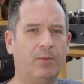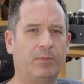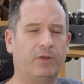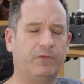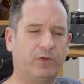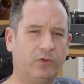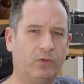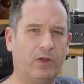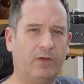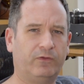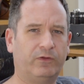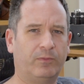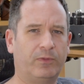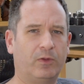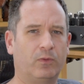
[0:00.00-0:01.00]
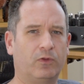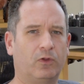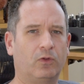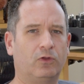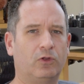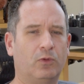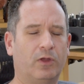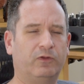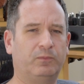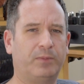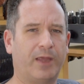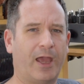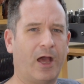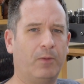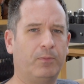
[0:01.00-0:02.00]
But if you do have something with a good
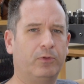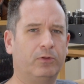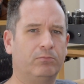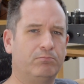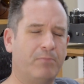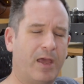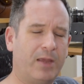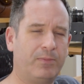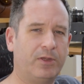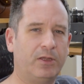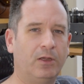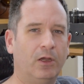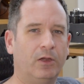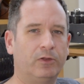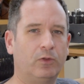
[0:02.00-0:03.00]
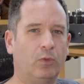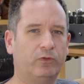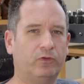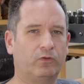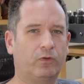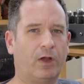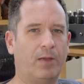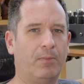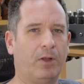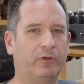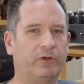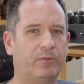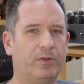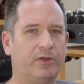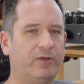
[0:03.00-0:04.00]
USB output and maybe you want to try a
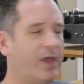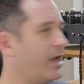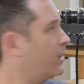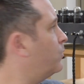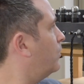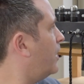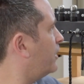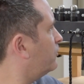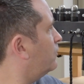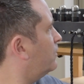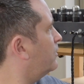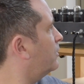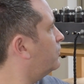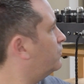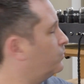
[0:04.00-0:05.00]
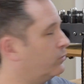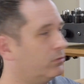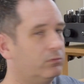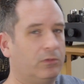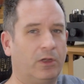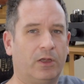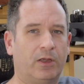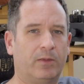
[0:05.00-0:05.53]
Multibit DAC, well, actually this would